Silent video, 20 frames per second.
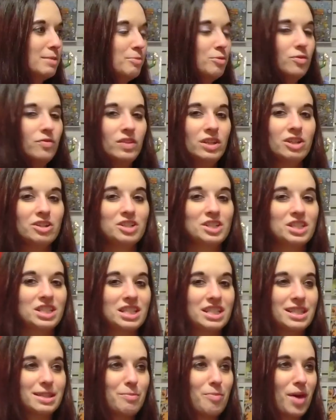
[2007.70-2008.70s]
movie or is
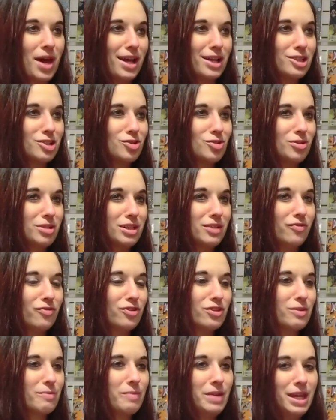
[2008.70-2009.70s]
this the backstory for
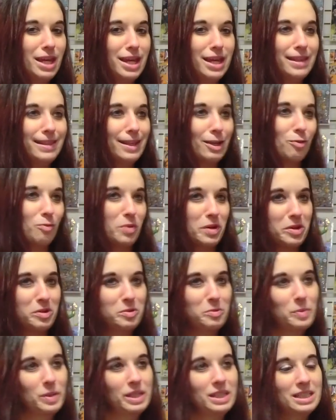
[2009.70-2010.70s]
the man? What are
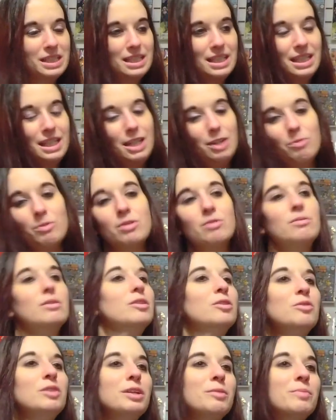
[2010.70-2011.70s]
we seeing? What are we
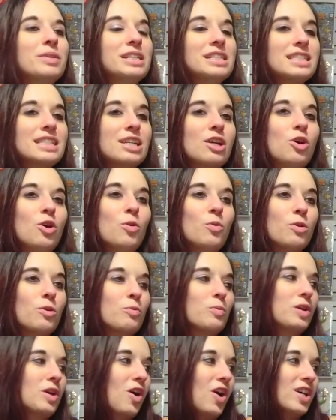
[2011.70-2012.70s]
doing? But it's oh, are
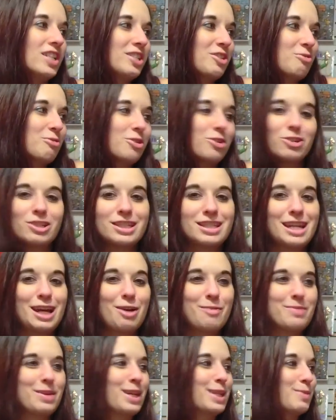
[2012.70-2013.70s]
we also cursed
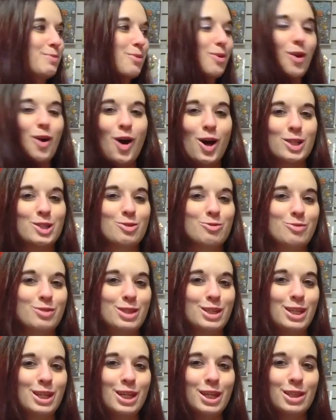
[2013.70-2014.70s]
now? Because we're also
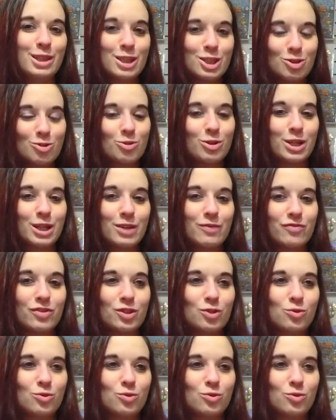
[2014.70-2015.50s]
seeing the story of the